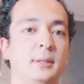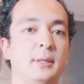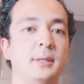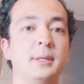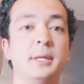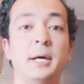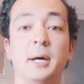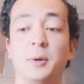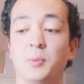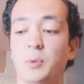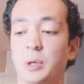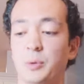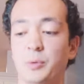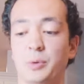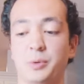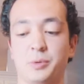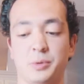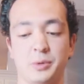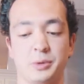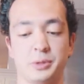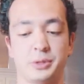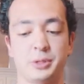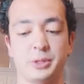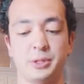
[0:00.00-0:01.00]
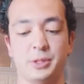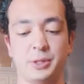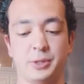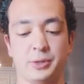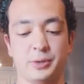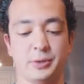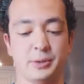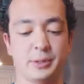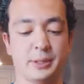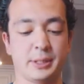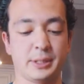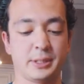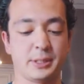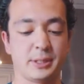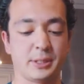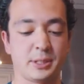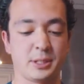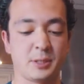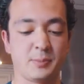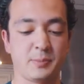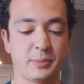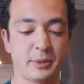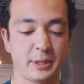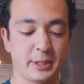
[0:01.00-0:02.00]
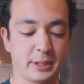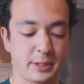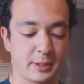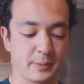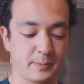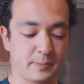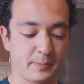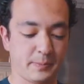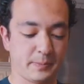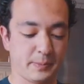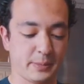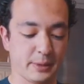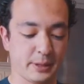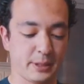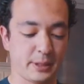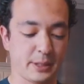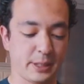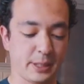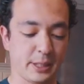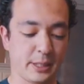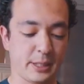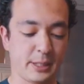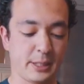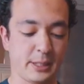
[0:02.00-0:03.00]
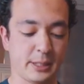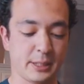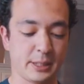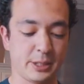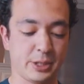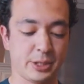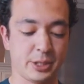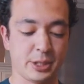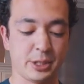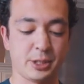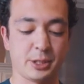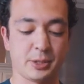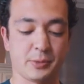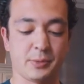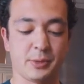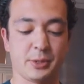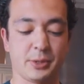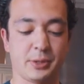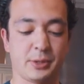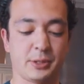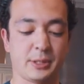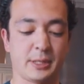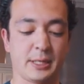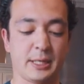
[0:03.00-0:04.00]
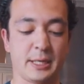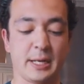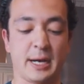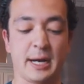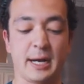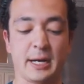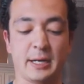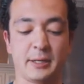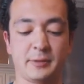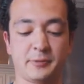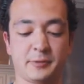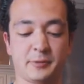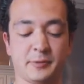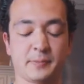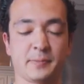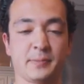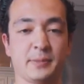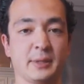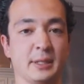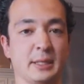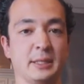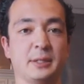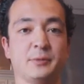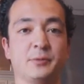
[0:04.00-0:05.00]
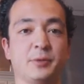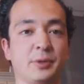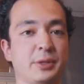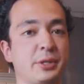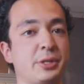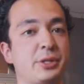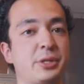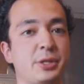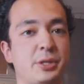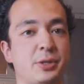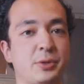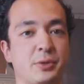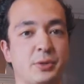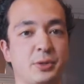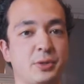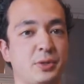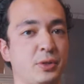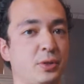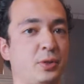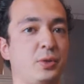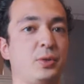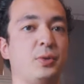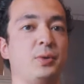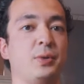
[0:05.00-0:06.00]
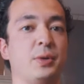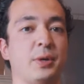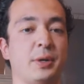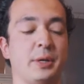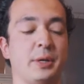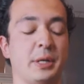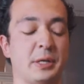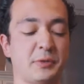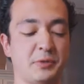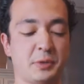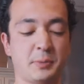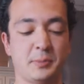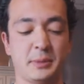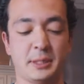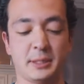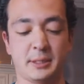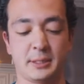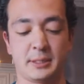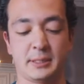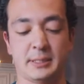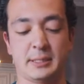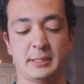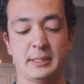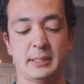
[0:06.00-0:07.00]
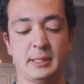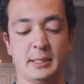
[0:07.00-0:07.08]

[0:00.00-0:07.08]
Now what we want to do is to split the ginger root in half, and for the ginger roots you do not have to peel it,